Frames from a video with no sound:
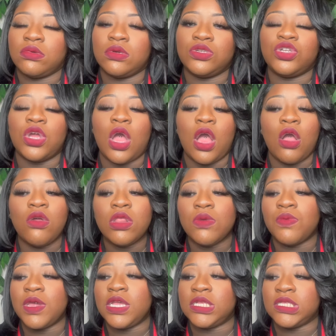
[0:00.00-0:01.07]
the only
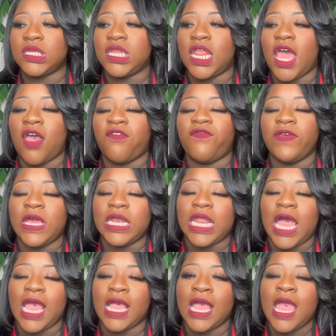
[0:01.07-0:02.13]
reason that I felt
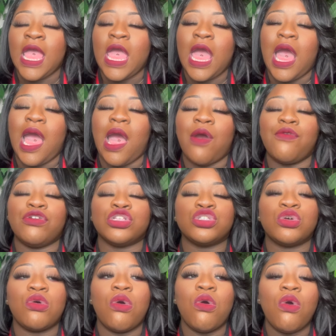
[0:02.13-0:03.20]
like I was
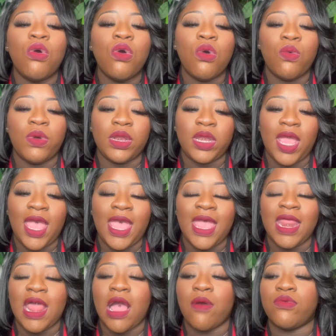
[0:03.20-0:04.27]
cool with that
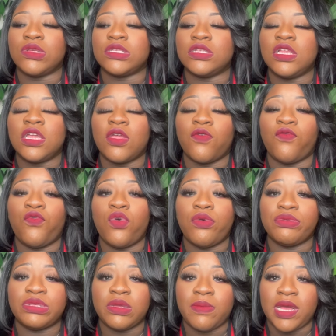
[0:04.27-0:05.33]
and I was looking
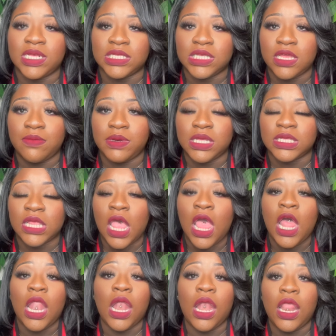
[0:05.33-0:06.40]
forward to my siblings
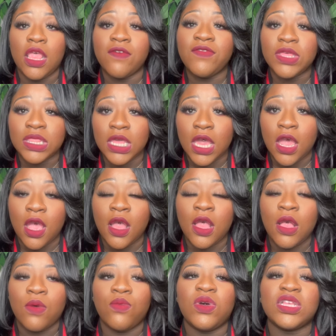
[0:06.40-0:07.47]
living there
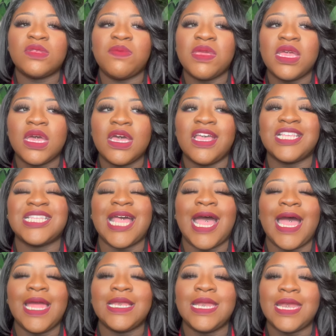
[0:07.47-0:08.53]
was because
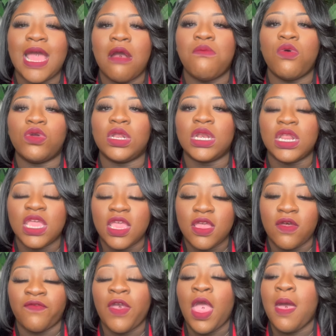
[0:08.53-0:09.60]
I did not want to
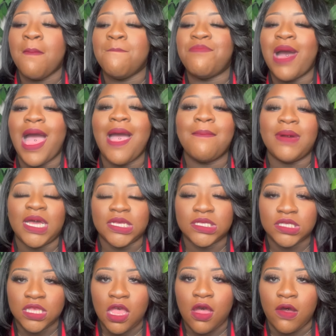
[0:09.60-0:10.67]
live by
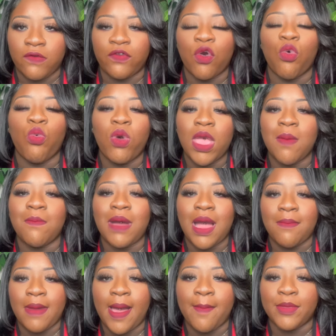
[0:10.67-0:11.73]
myself with my
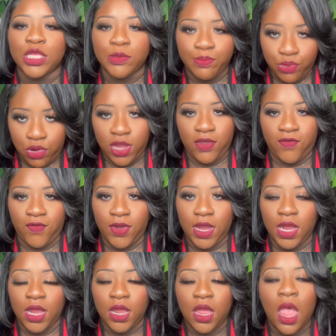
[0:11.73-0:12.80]
mama's boyfriend.
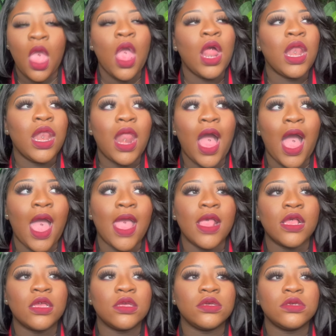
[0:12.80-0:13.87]
Like,